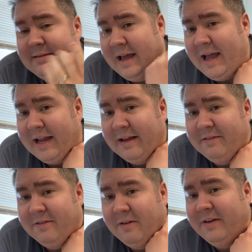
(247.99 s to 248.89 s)
tag
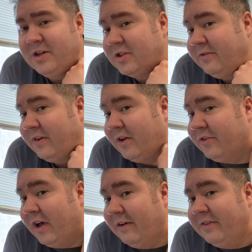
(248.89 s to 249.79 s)
eventually falls off.